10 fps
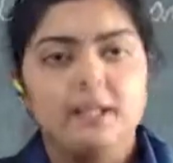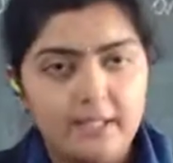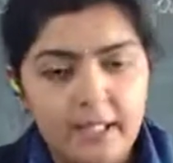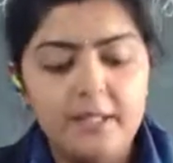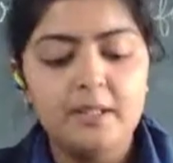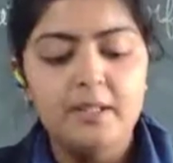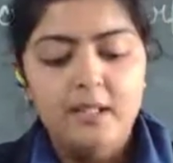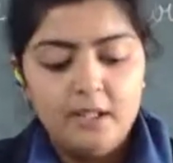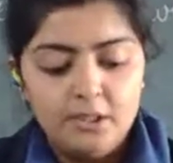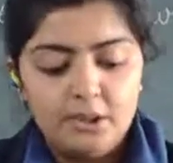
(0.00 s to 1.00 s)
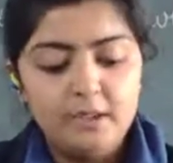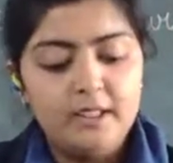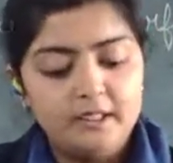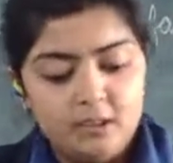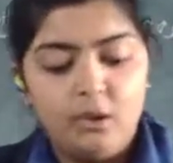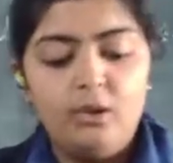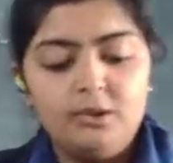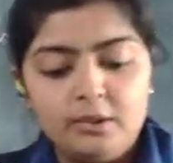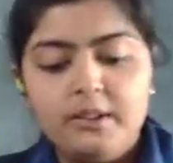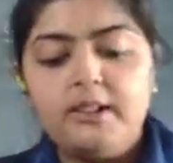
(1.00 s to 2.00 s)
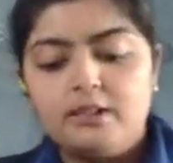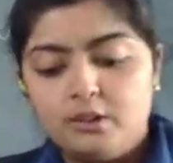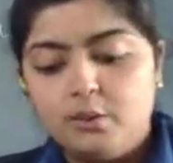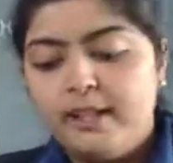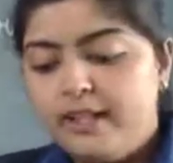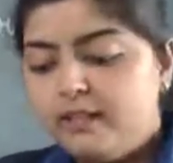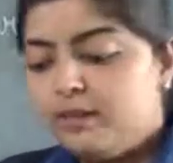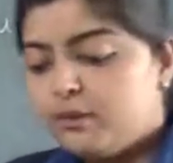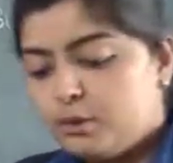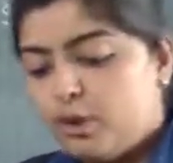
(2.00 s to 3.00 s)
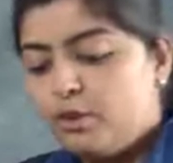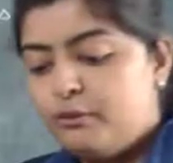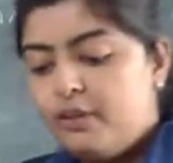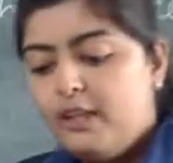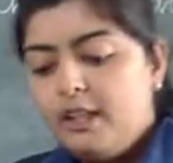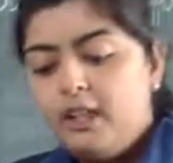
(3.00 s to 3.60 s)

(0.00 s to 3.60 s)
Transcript: right? So this also needs to get solved.